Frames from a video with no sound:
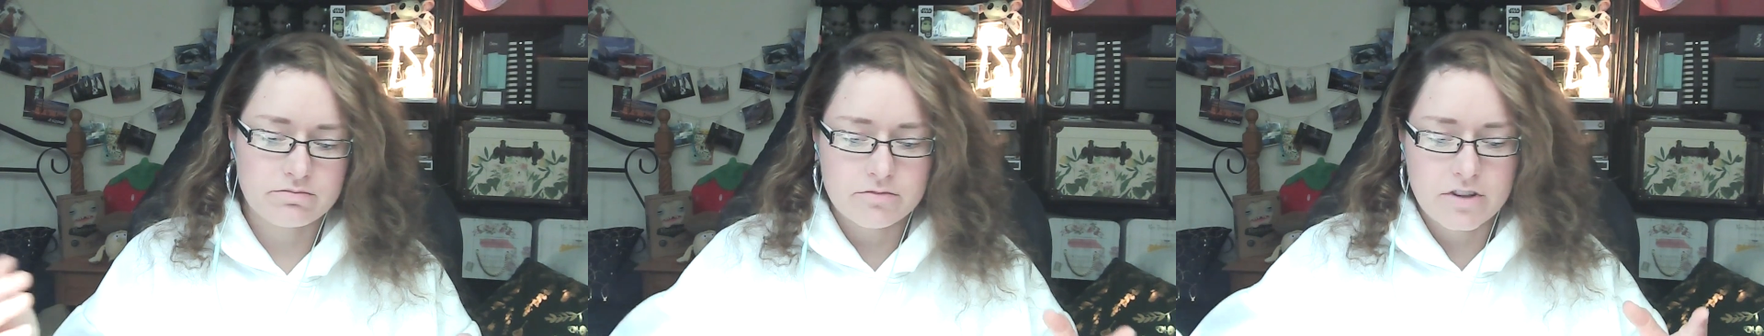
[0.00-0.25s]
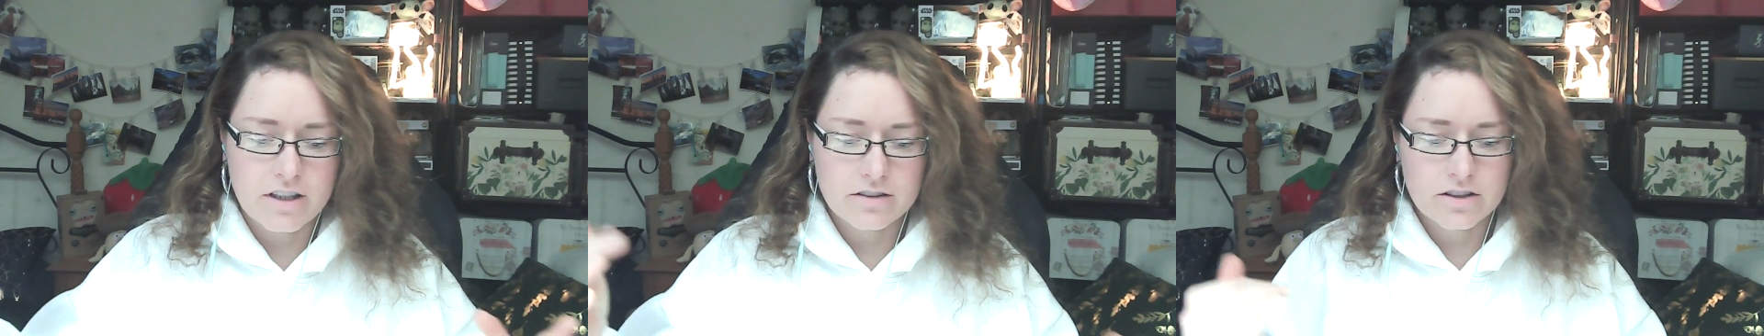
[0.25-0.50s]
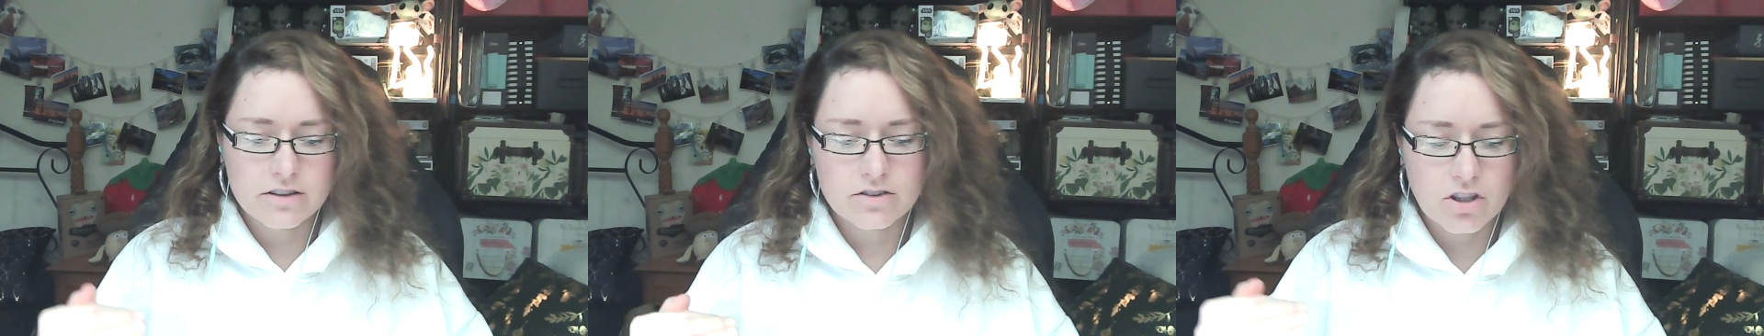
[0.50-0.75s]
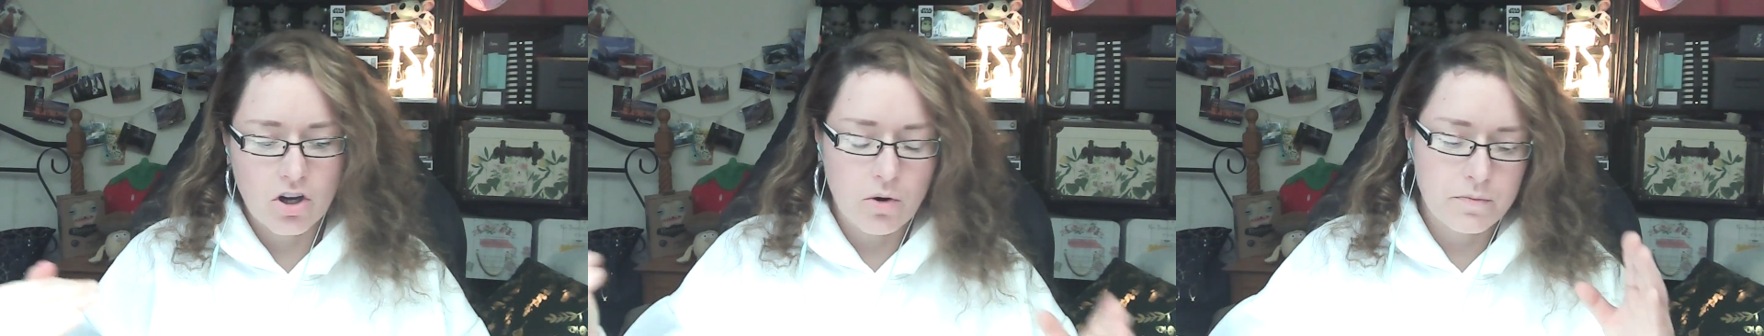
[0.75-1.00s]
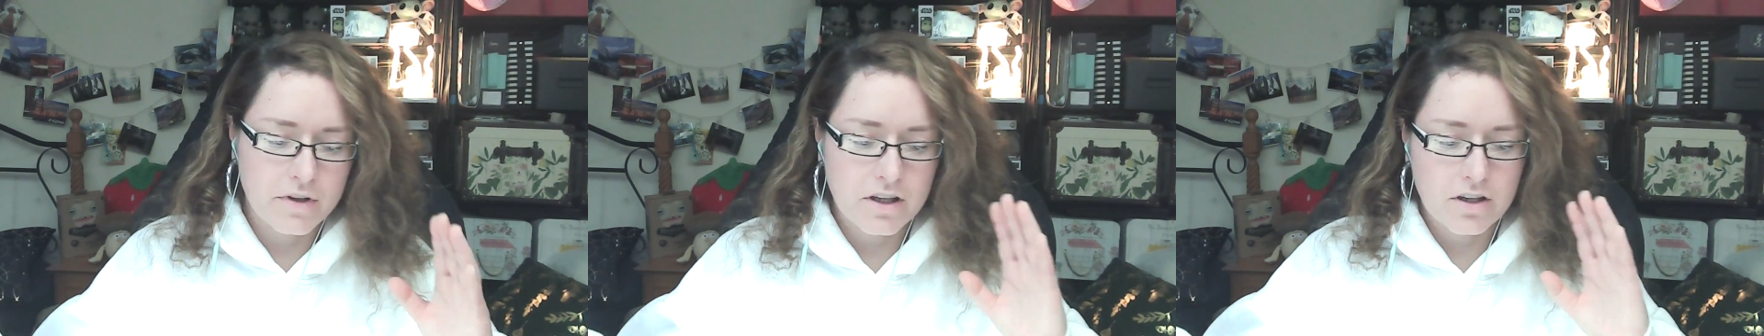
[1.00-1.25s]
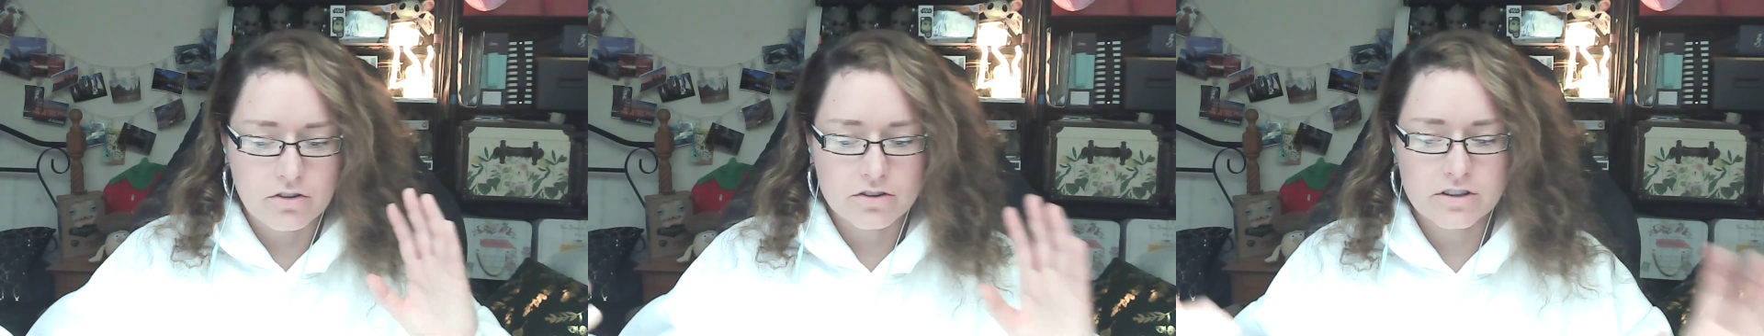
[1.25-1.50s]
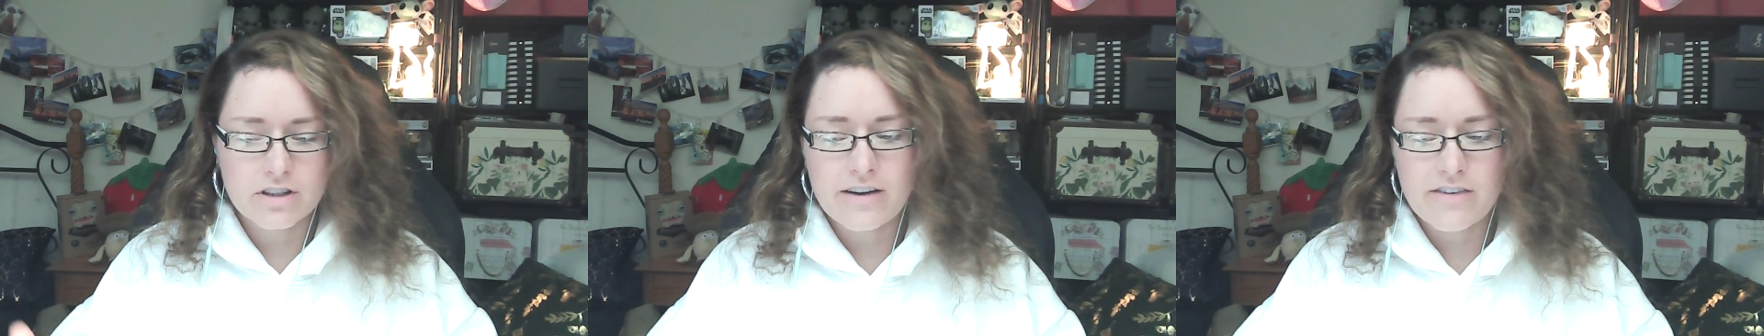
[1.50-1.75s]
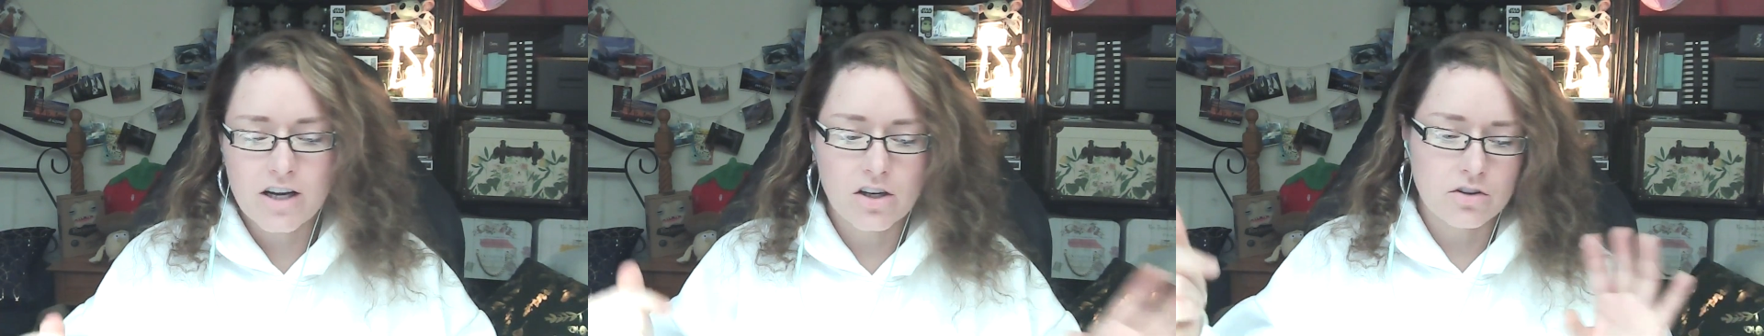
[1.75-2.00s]
yeah, the Hopi or the
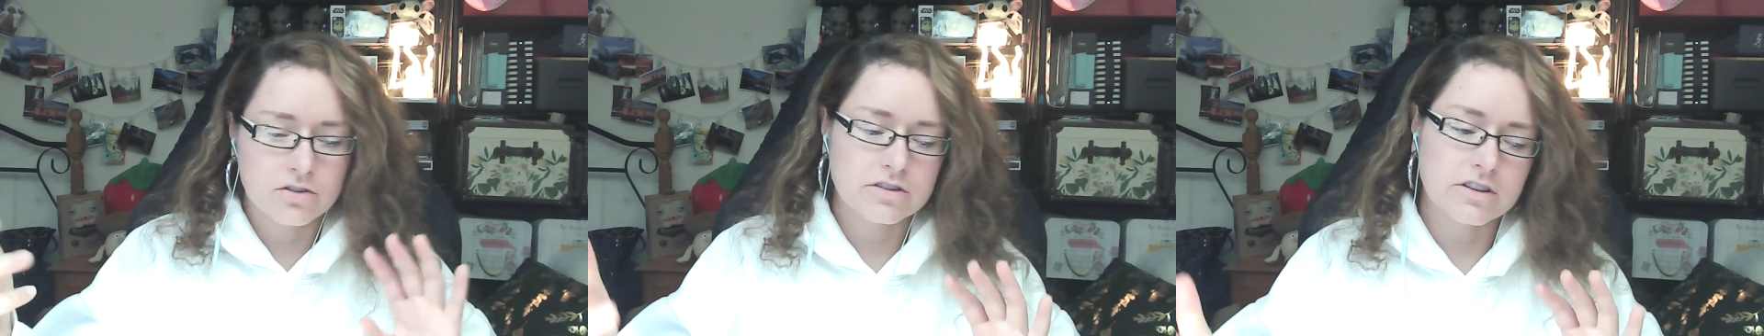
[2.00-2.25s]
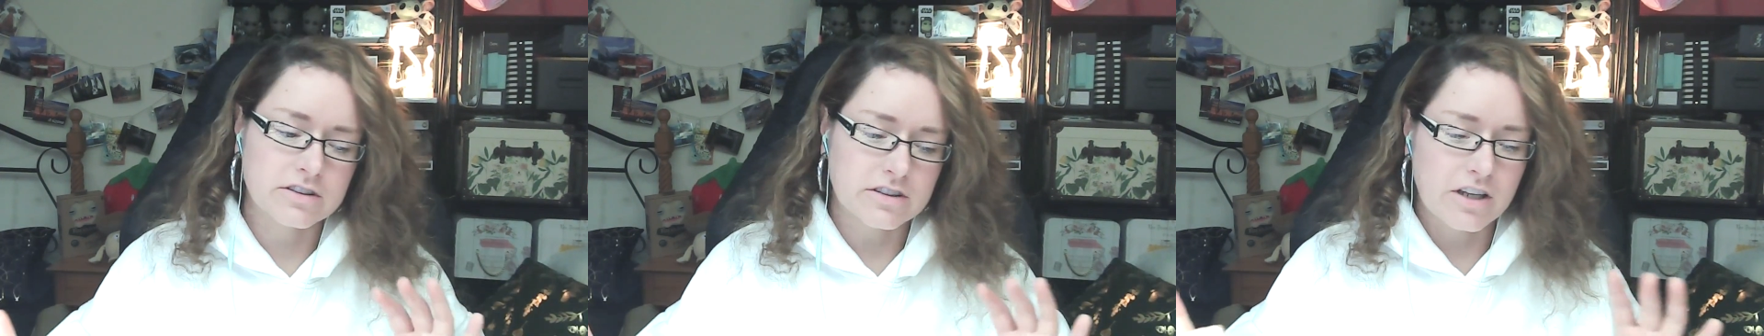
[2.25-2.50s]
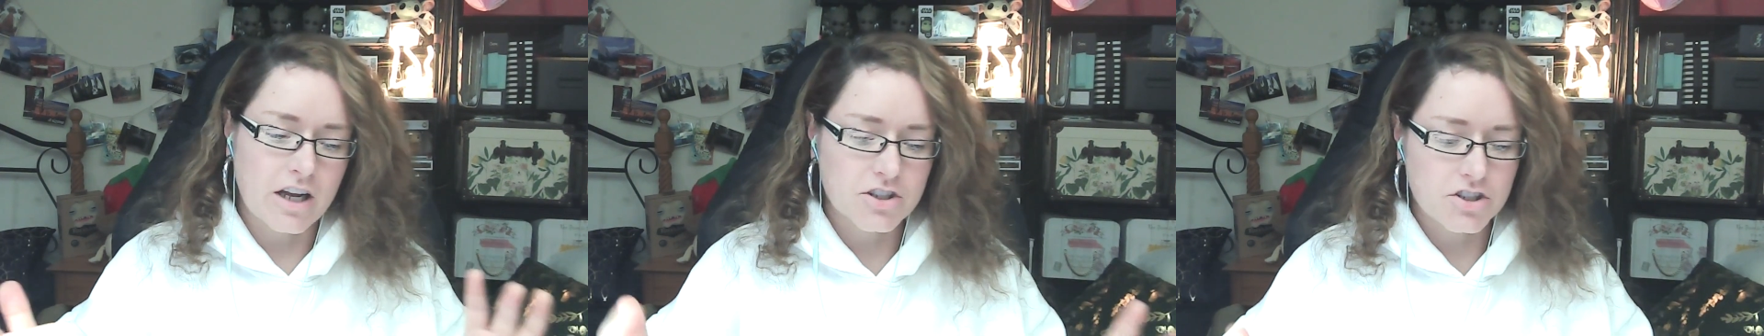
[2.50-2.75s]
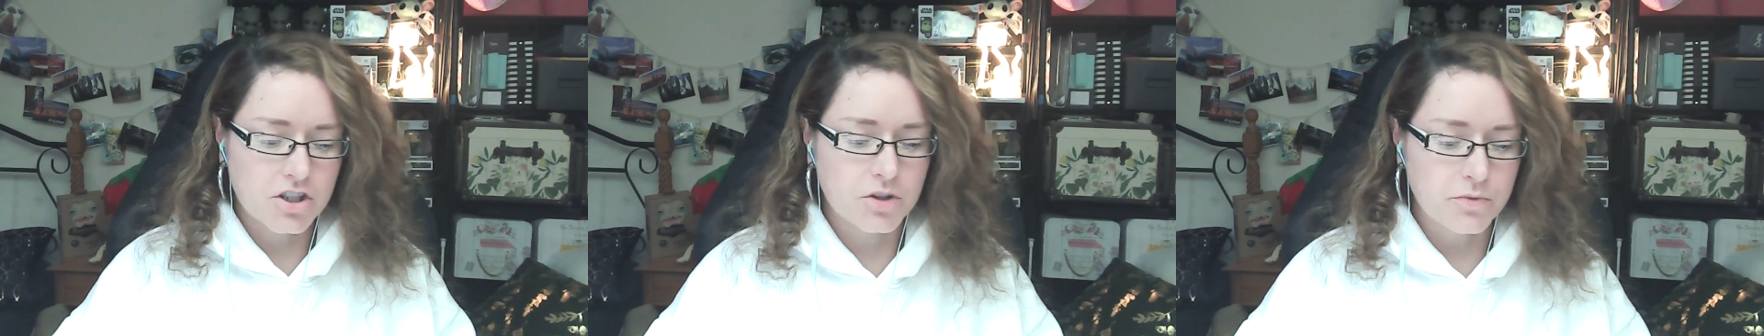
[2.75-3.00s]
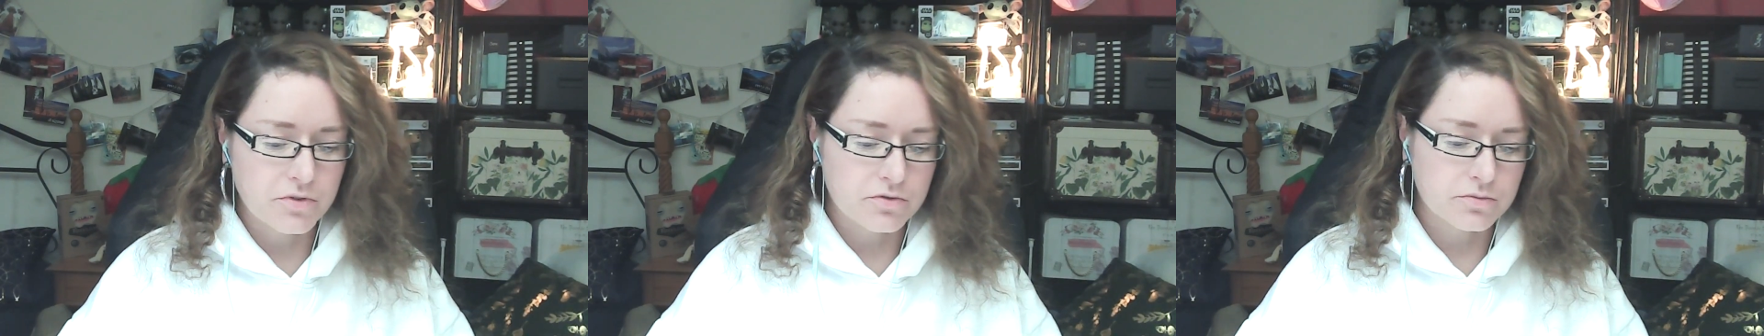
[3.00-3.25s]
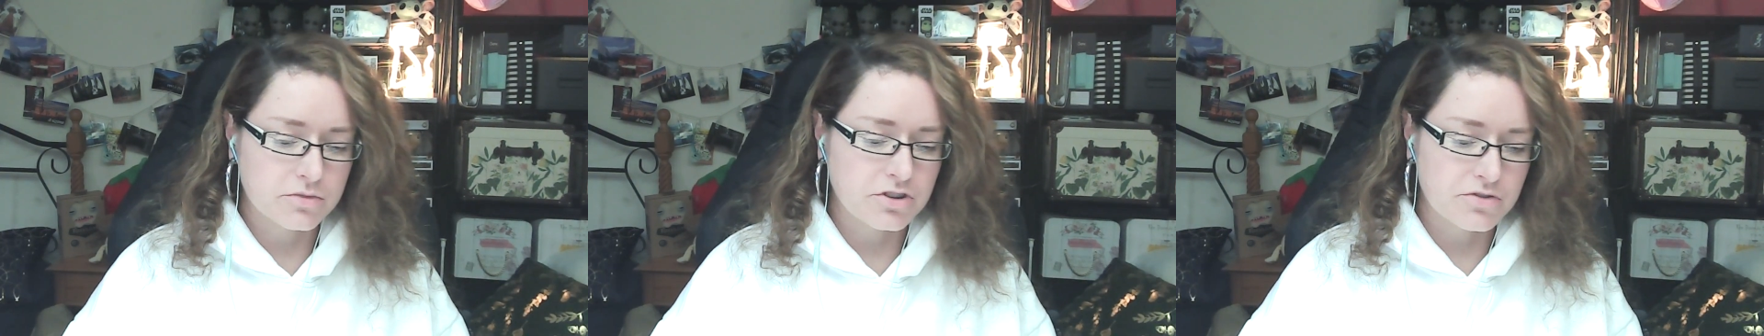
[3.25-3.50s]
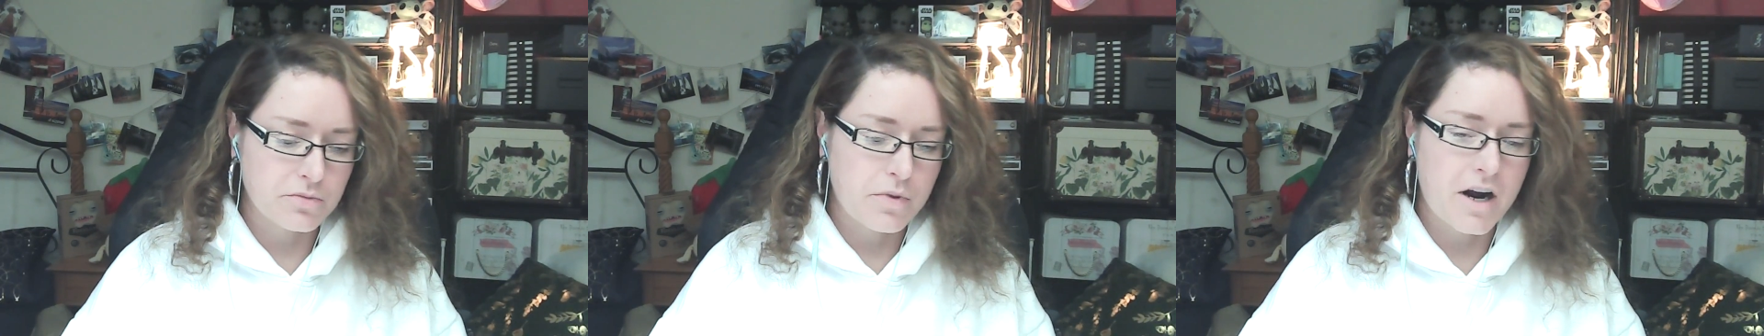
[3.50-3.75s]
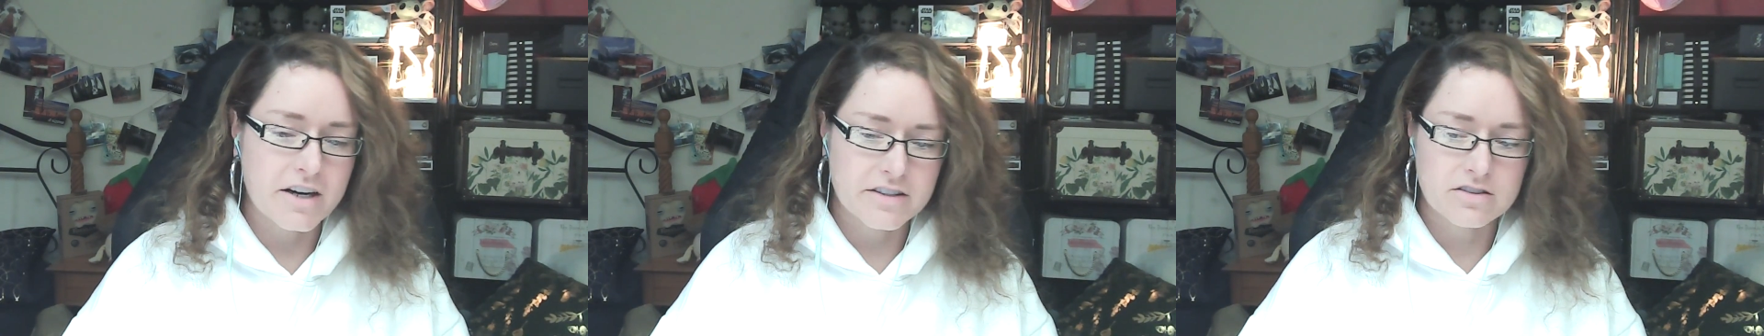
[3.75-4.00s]
Navajo and things like actually coming from different
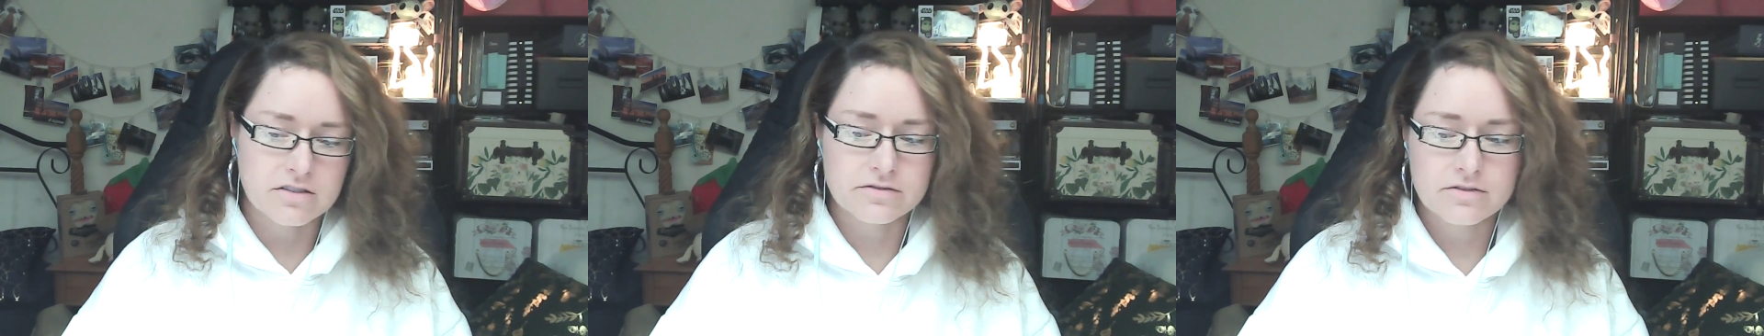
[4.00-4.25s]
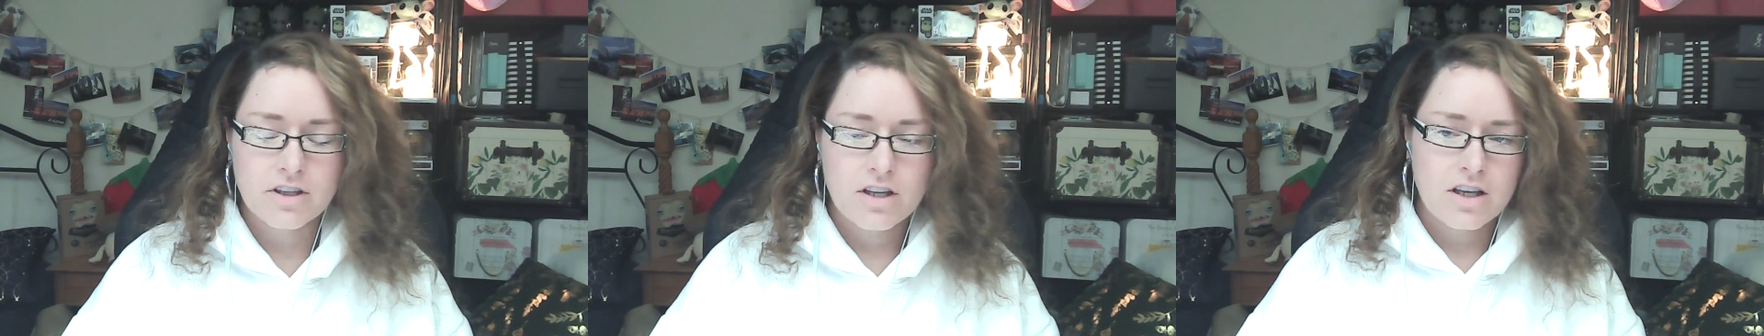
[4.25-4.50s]
parts of,